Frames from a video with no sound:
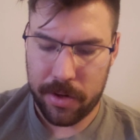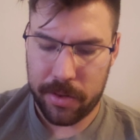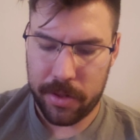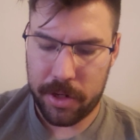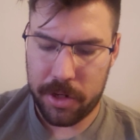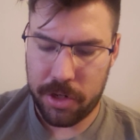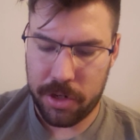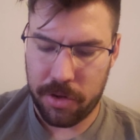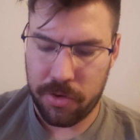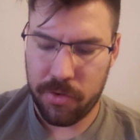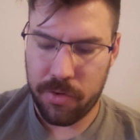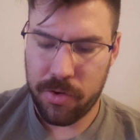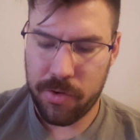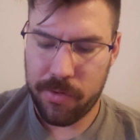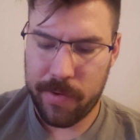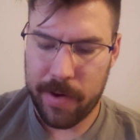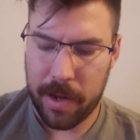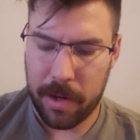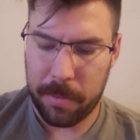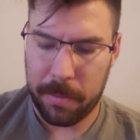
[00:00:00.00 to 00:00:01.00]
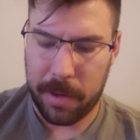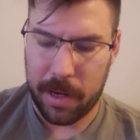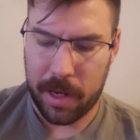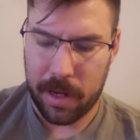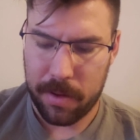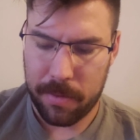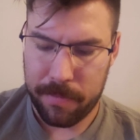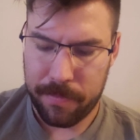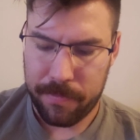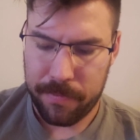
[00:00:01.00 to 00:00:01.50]
on the children around me.
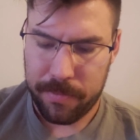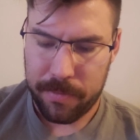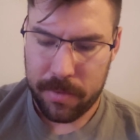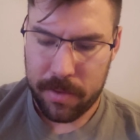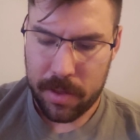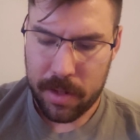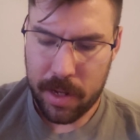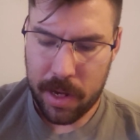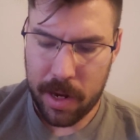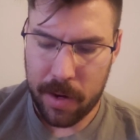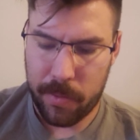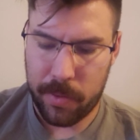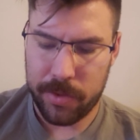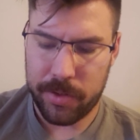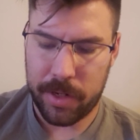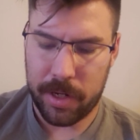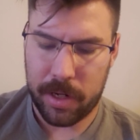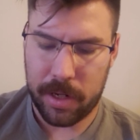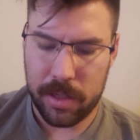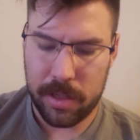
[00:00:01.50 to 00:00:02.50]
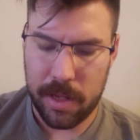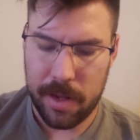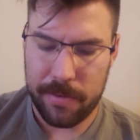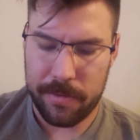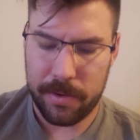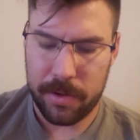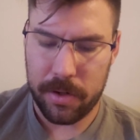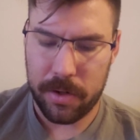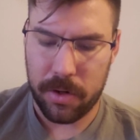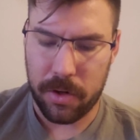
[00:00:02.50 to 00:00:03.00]
I wasn't
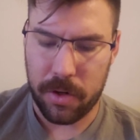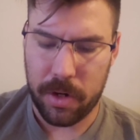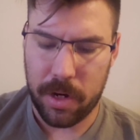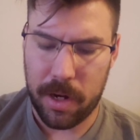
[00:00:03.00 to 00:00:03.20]
clever or